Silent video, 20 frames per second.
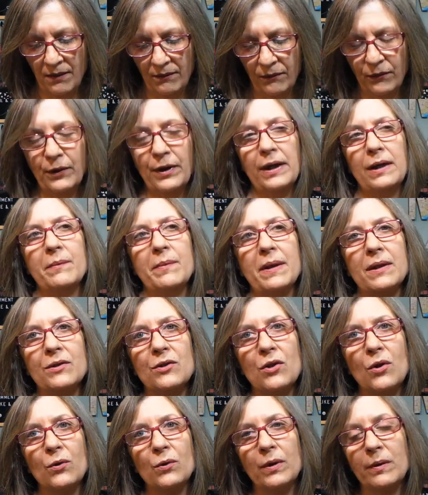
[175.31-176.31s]
Forget about
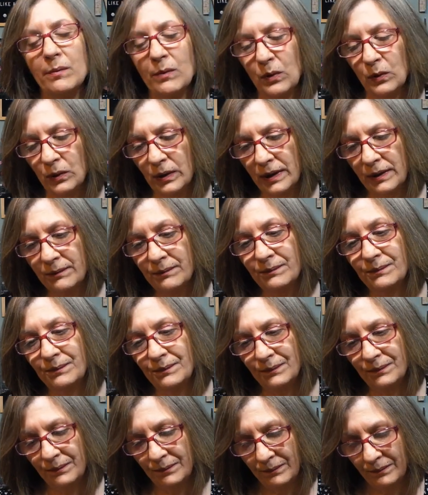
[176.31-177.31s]
Tony Moly.
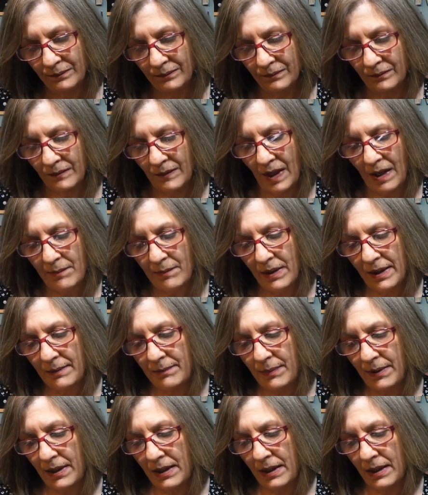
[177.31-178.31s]
Hmm, that
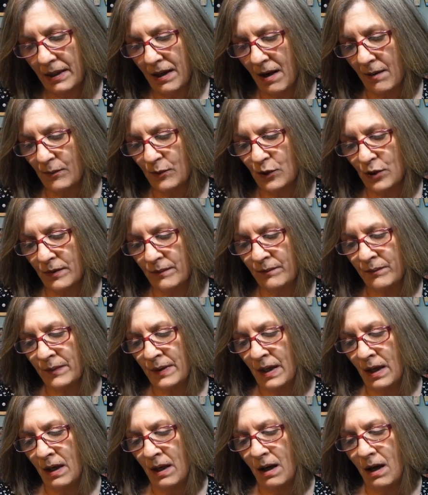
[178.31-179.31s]
might be an option.
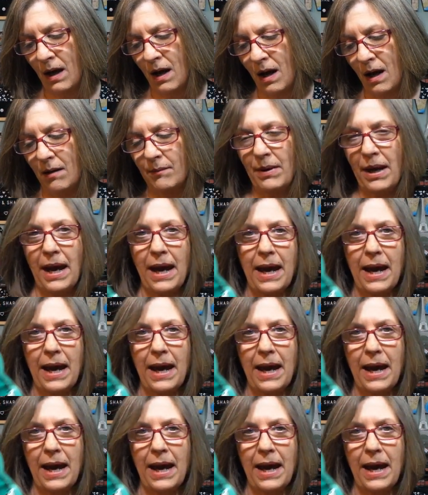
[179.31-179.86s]
Um,